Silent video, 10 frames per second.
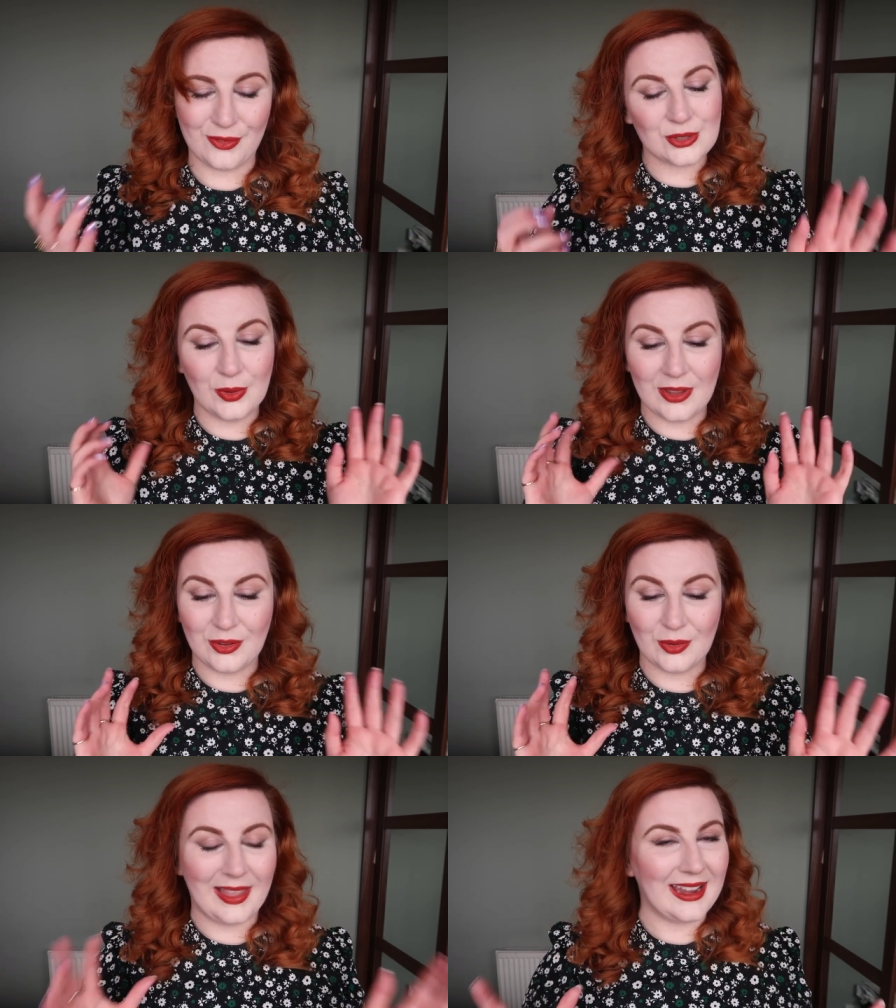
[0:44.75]
So
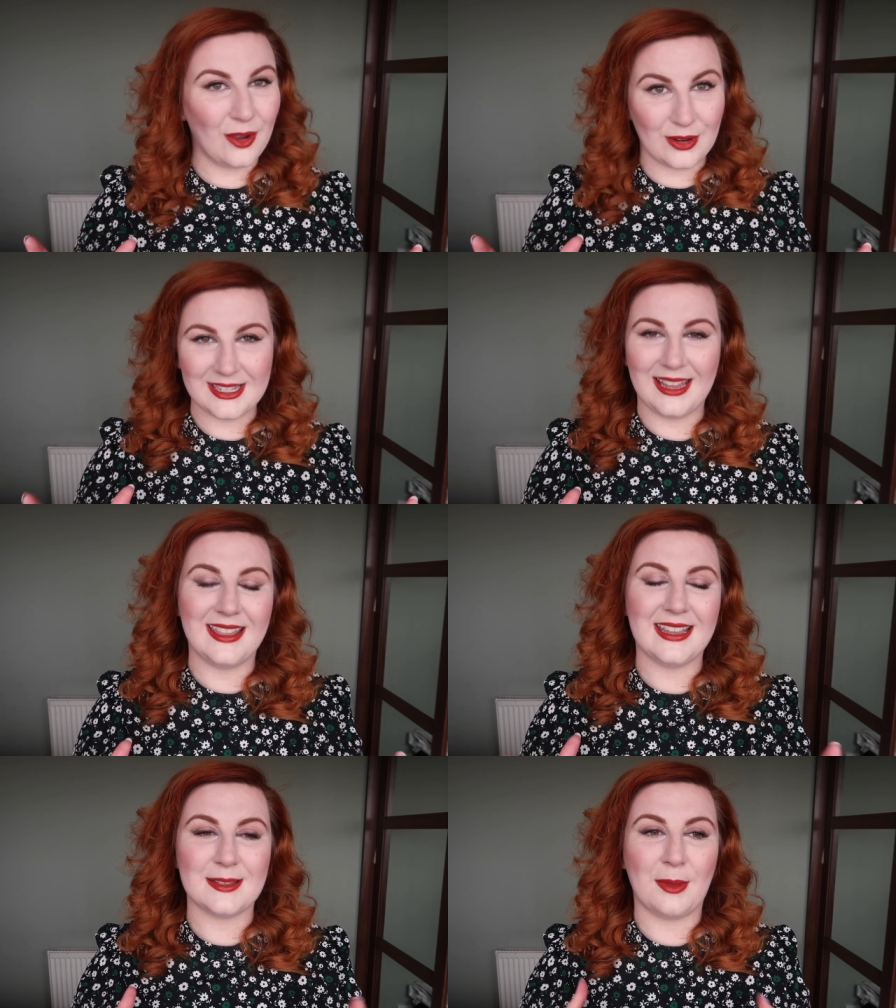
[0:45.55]
if you like content
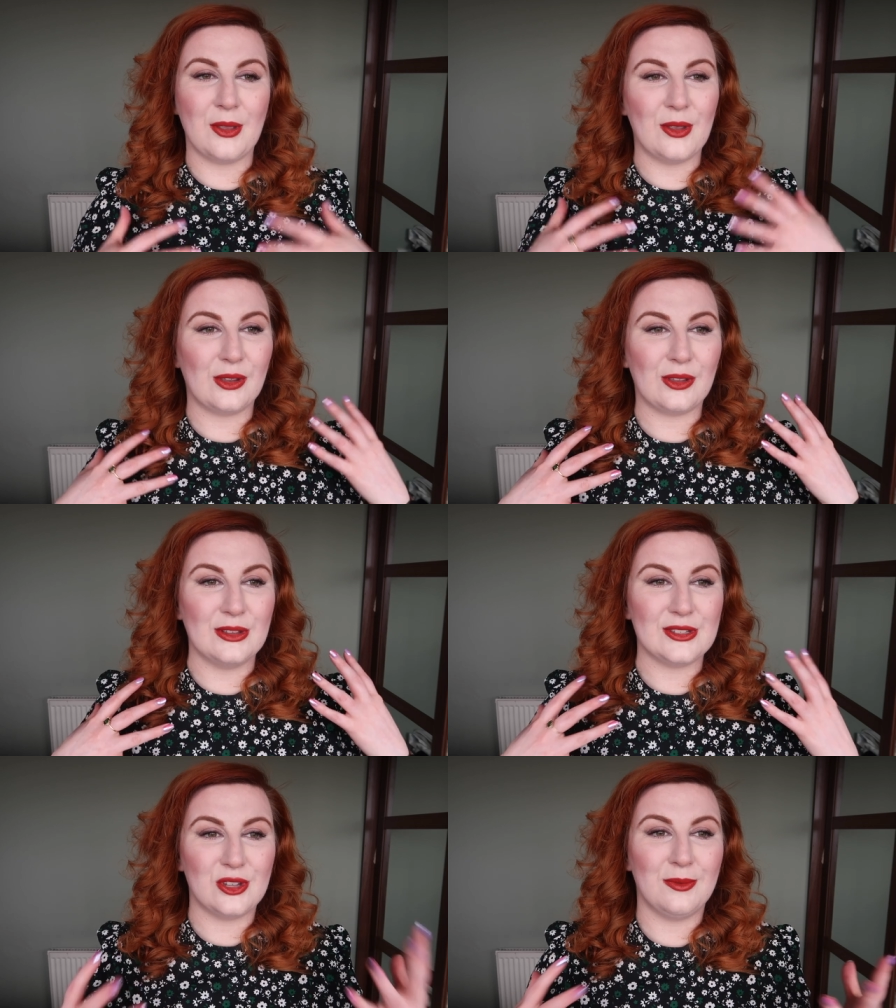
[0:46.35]
that is about
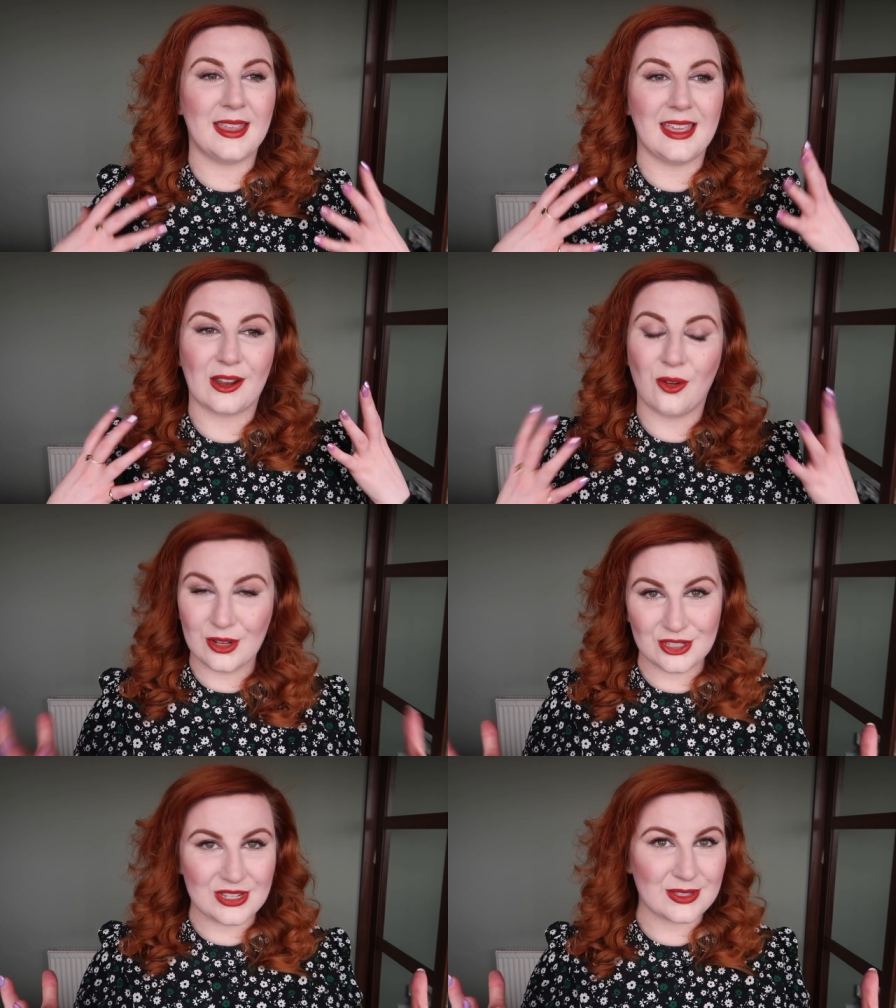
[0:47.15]
consuming in a
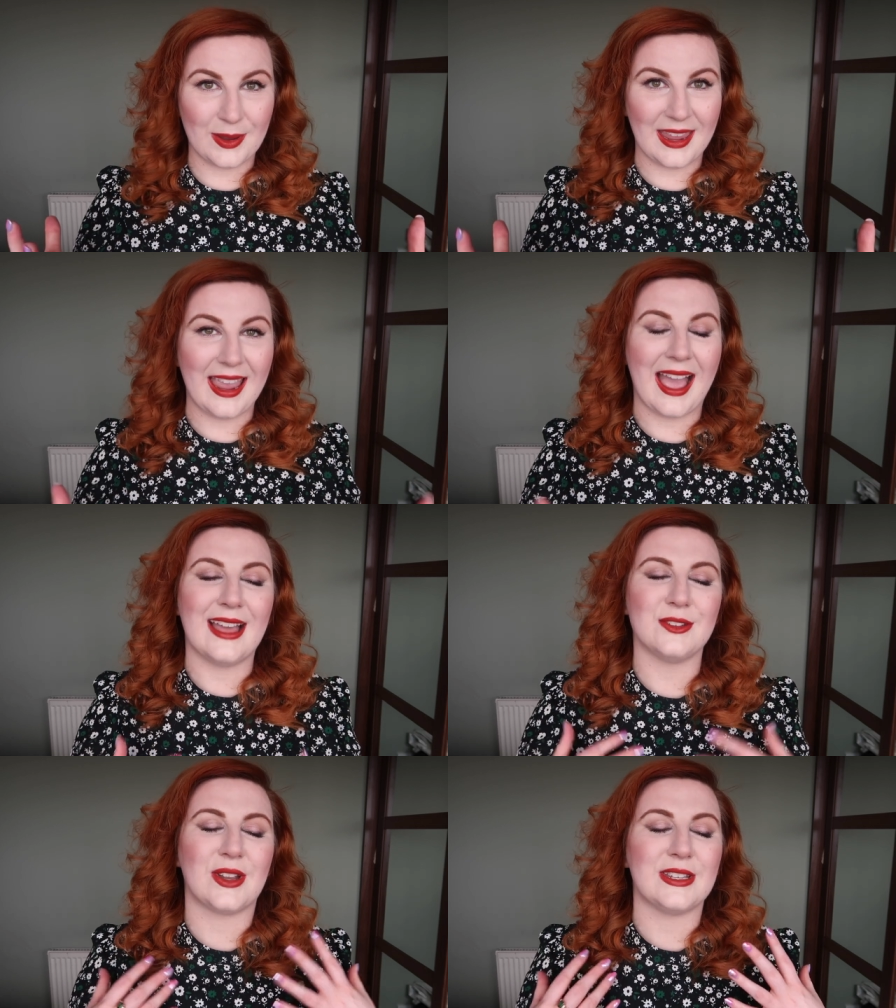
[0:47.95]
conscious way
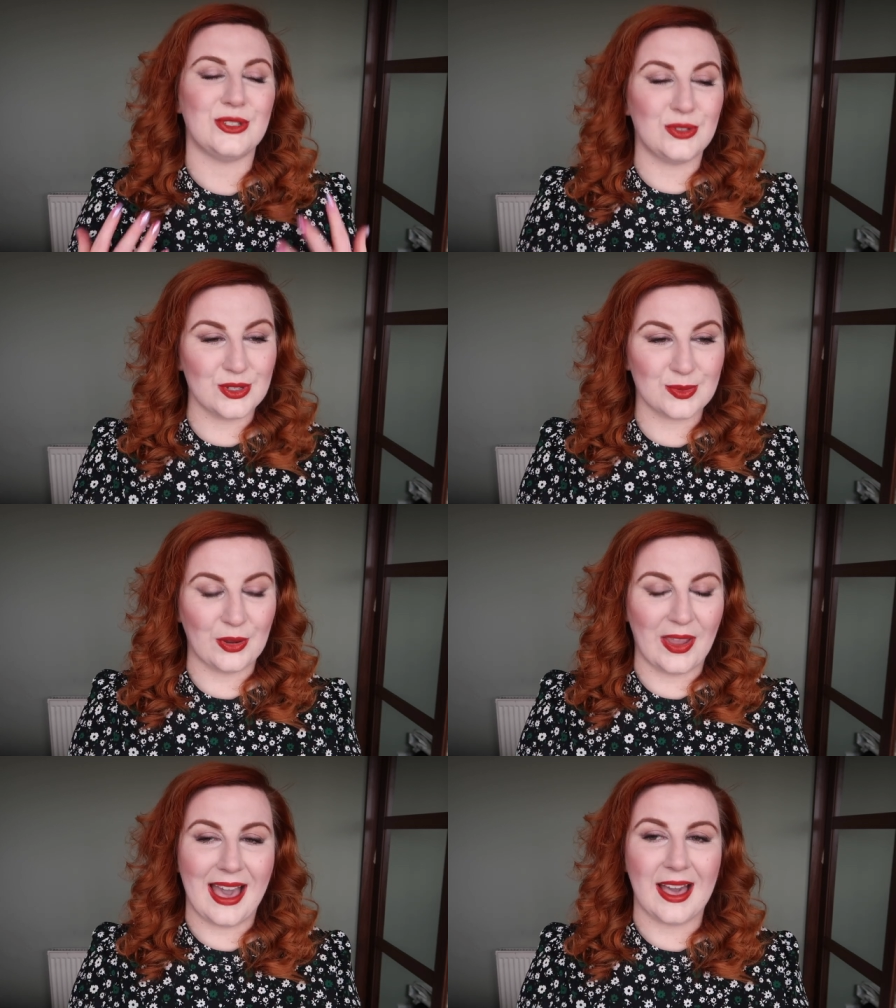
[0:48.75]
and trying to use
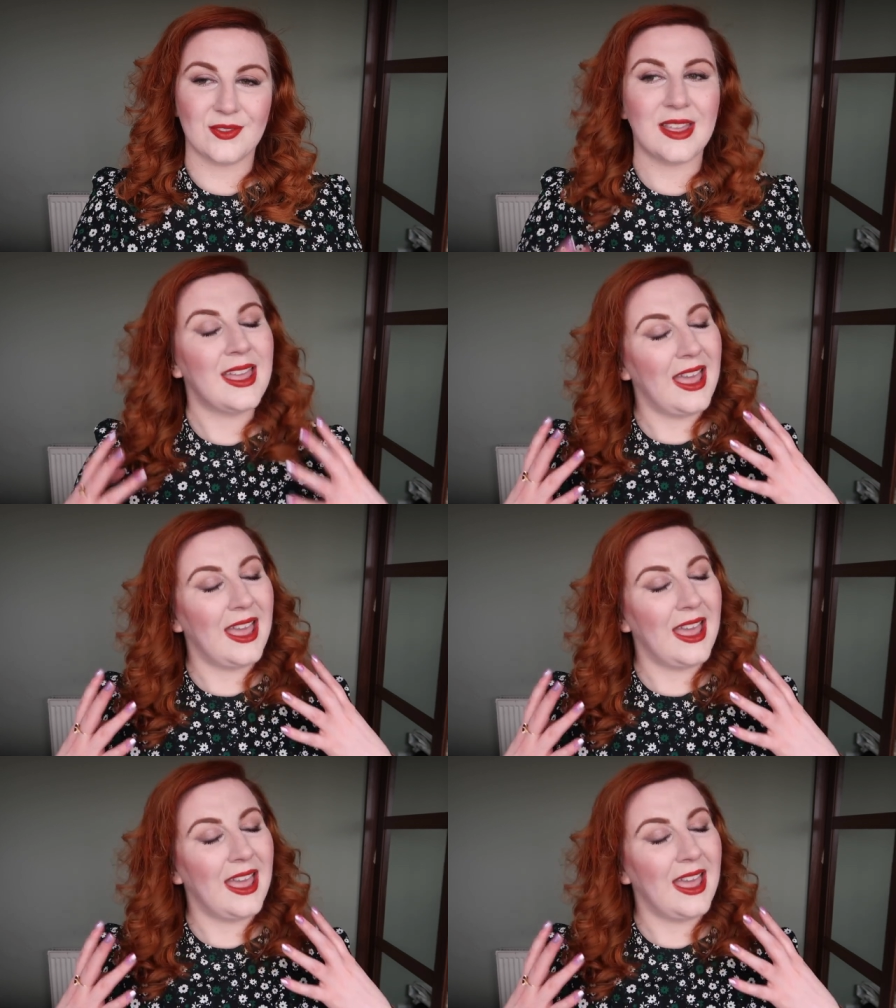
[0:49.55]
what you have